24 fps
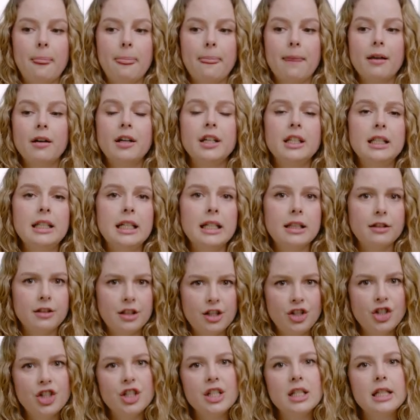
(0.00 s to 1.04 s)
good
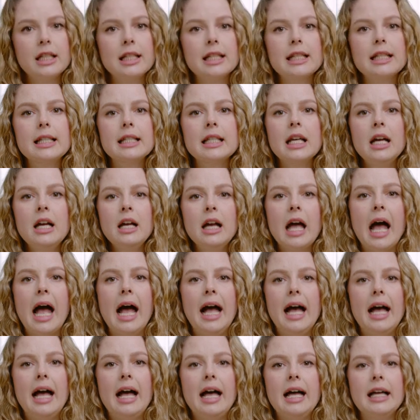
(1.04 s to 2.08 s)
conditions
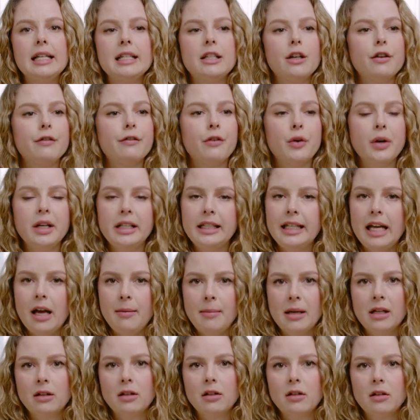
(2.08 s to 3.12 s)
and avoid
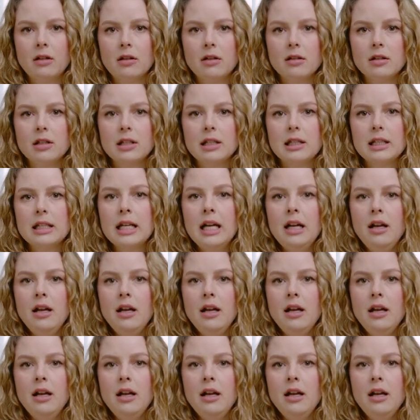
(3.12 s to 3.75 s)
chemicals?